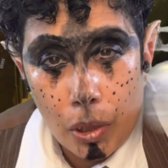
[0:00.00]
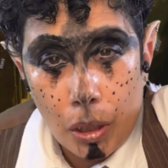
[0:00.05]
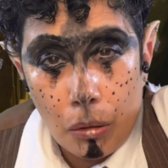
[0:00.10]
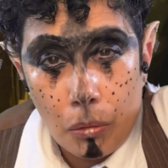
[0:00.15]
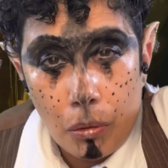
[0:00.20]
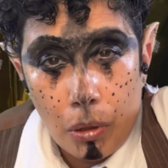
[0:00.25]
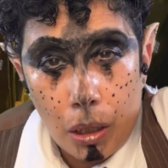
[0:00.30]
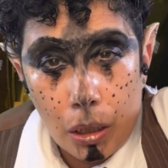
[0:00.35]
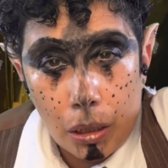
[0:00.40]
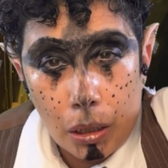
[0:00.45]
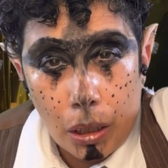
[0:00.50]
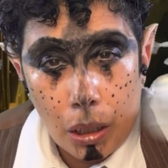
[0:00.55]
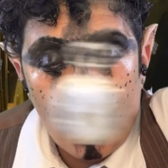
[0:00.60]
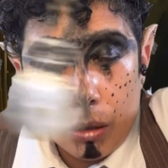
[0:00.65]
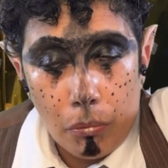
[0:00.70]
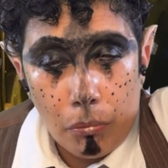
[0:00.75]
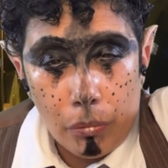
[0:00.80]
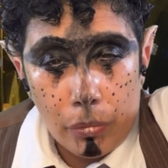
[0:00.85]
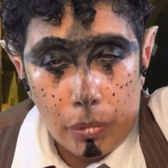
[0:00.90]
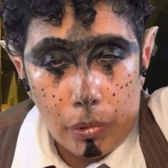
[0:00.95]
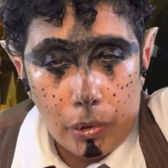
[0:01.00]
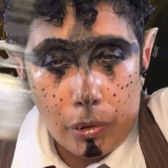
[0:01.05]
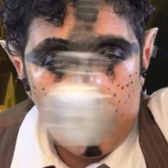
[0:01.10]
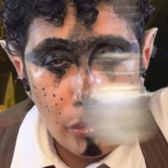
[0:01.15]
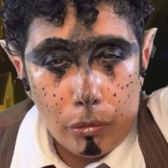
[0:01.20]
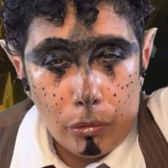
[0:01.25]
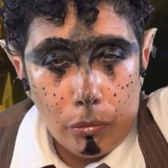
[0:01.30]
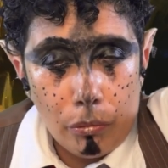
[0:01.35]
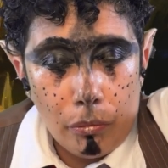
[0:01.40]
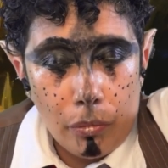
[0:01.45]
Welcome
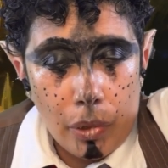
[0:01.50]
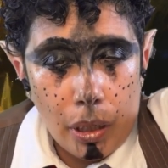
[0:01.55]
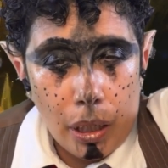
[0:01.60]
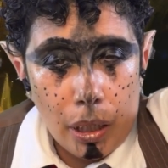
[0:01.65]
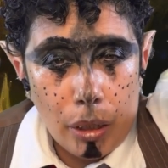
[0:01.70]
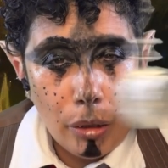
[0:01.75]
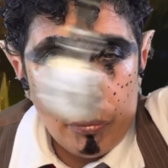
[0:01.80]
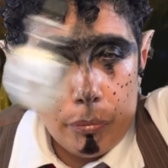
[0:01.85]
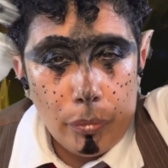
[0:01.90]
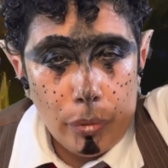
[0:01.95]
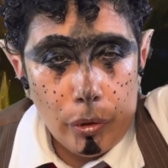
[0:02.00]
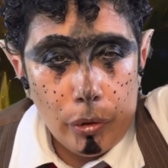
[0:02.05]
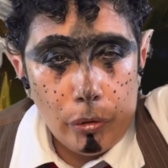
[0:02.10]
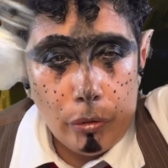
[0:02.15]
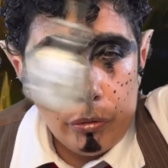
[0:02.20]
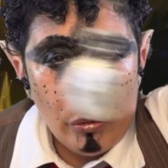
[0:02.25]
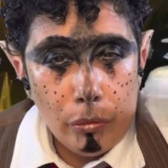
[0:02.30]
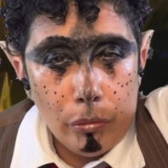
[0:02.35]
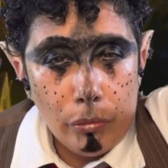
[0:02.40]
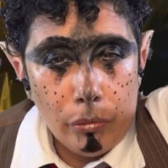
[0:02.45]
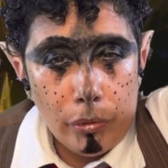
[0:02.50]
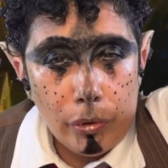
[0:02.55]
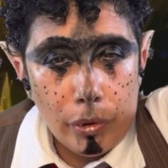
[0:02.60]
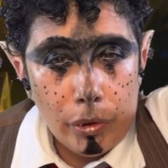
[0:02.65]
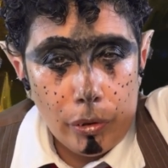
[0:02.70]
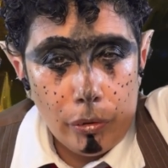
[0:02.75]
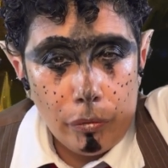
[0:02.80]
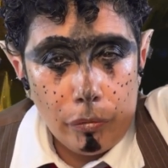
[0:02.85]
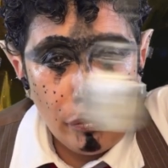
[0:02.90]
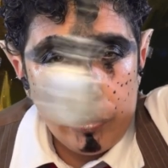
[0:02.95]
to my
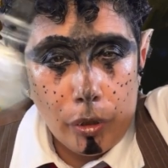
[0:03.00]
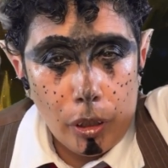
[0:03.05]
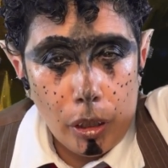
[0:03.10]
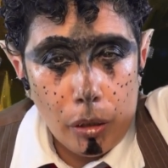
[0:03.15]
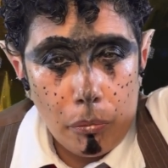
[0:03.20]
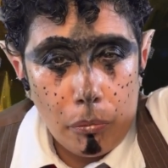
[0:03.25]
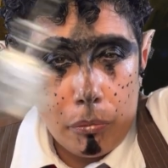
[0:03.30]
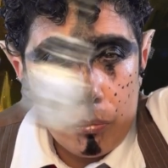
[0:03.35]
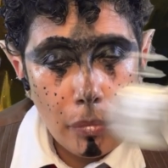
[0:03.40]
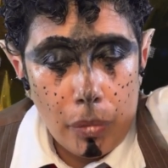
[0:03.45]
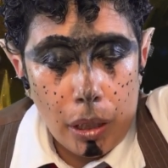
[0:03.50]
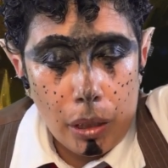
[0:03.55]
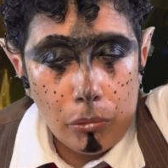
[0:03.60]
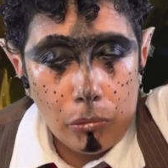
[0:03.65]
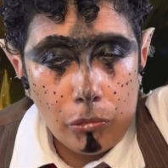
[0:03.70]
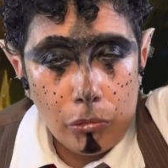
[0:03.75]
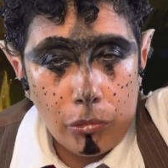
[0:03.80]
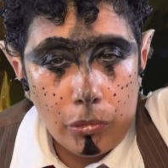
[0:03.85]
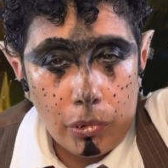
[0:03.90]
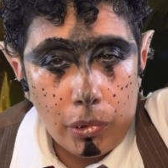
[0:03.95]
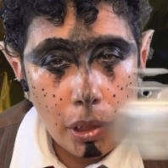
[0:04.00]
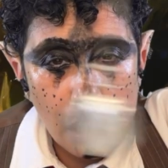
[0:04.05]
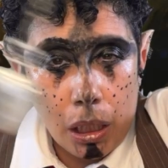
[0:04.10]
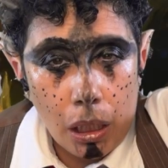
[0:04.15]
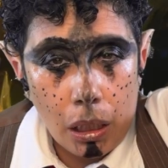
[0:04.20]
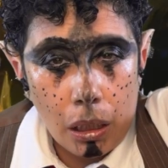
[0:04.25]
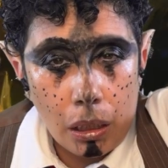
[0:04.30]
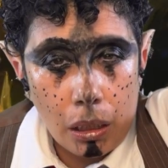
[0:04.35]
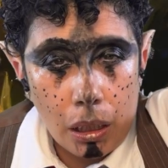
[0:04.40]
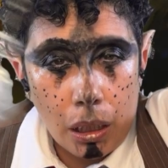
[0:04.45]
beautiful
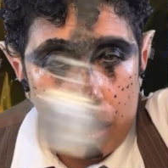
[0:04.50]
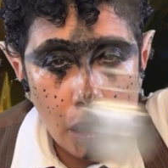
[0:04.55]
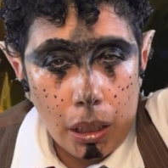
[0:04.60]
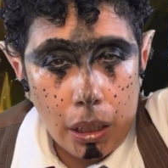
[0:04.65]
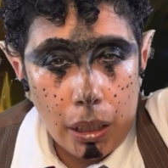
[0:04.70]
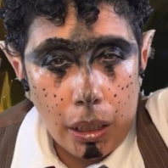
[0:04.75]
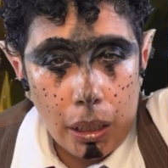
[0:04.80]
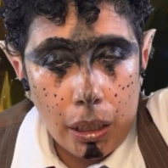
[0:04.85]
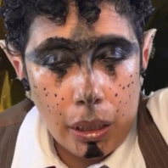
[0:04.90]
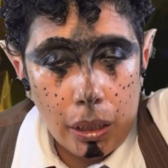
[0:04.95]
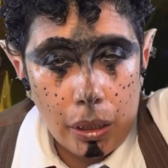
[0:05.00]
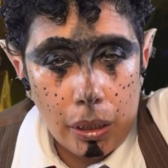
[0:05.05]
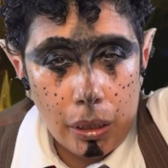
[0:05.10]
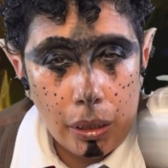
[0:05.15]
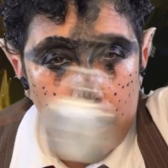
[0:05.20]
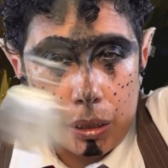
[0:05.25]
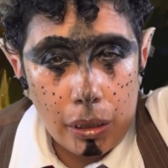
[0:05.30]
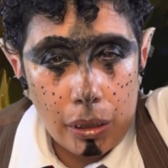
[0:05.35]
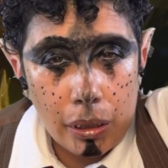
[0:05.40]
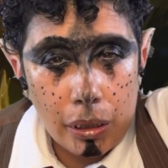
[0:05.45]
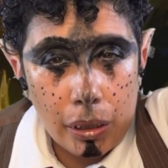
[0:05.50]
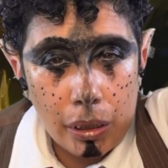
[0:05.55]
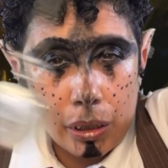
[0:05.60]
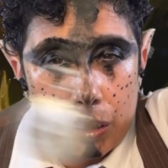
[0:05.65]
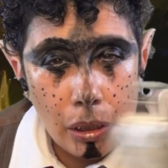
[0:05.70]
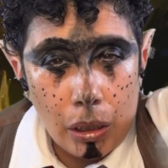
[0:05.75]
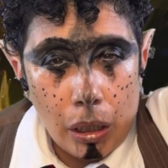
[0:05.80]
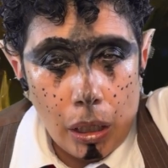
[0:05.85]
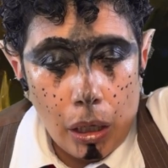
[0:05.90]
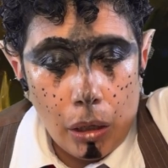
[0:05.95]
mountain lair,
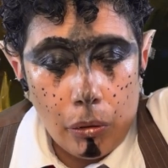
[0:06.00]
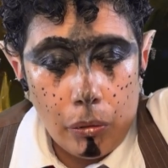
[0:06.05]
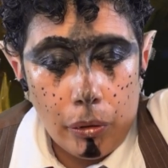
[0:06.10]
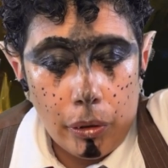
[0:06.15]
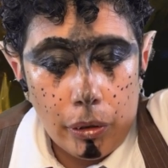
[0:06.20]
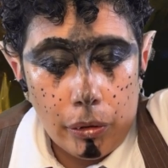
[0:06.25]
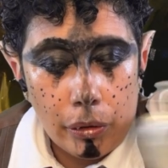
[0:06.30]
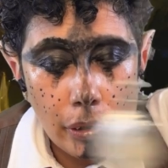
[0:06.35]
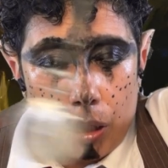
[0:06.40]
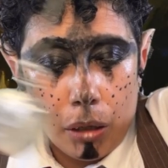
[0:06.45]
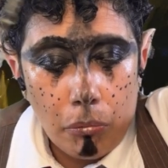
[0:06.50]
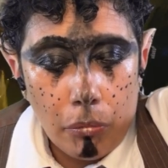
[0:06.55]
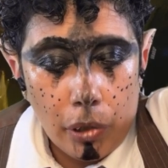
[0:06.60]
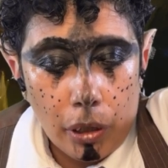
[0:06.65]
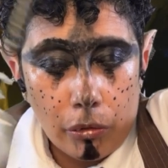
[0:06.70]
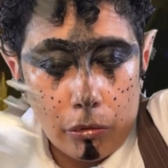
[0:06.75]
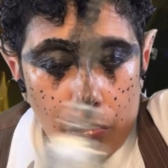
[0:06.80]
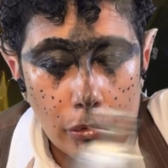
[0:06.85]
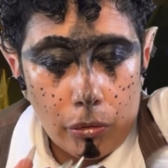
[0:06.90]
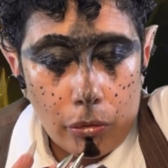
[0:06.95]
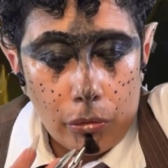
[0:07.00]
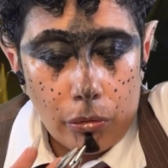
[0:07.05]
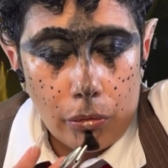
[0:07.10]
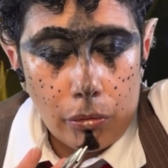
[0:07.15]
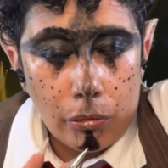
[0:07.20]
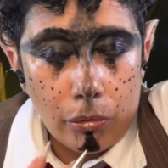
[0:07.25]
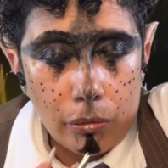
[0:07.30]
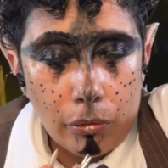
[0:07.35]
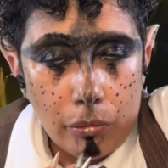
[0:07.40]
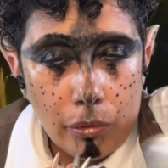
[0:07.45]
where you're coming
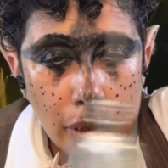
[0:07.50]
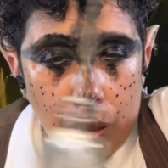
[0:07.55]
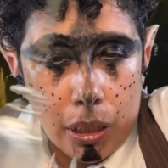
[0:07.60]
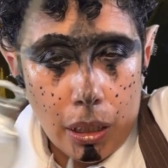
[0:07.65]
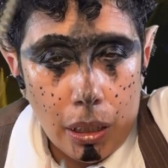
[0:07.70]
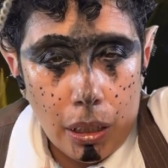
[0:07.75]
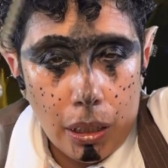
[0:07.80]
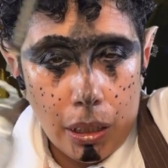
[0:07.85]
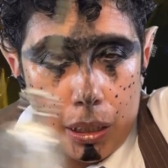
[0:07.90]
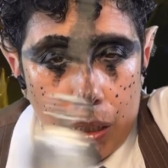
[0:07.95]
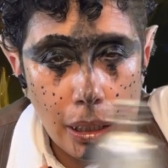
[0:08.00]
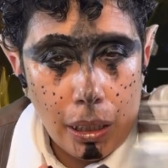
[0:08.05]
to relax.